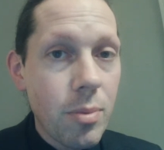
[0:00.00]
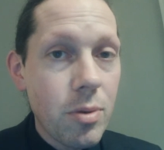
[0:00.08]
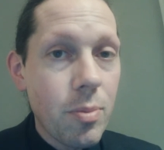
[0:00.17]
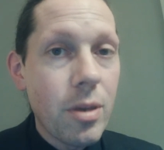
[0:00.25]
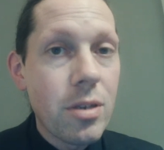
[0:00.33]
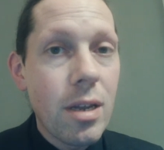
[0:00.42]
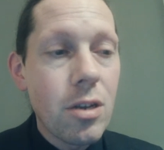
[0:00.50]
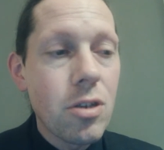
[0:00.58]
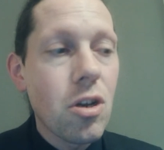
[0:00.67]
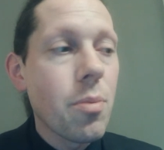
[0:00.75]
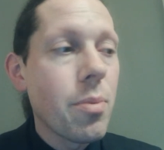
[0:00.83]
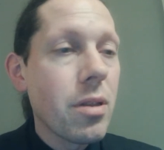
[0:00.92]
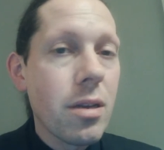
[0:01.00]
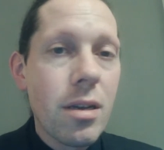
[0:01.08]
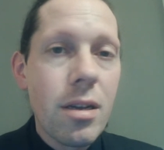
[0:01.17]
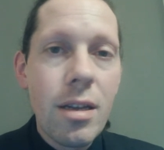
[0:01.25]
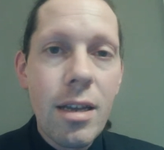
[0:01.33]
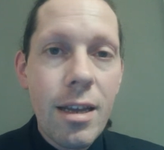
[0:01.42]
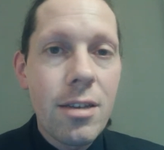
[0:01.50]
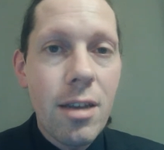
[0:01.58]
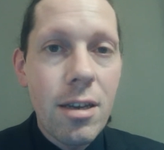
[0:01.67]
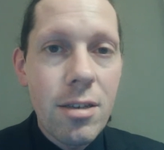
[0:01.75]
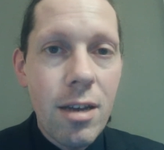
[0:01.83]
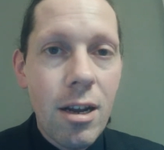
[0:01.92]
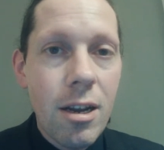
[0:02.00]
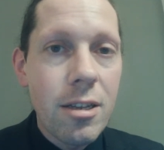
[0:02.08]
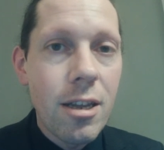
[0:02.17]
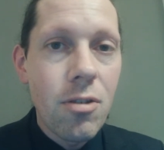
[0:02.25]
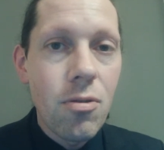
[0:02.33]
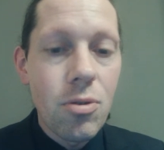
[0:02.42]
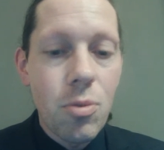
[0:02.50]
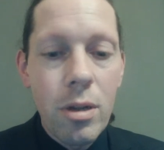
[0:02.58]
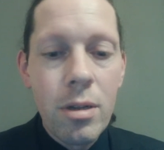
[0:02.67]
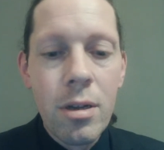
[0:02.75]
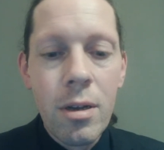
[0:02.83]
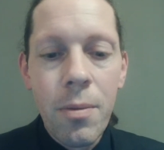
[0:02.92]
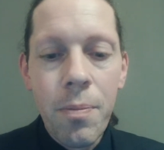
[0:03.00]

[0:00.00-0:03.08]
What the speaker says: Space Telescope and the ESA satellite data as well.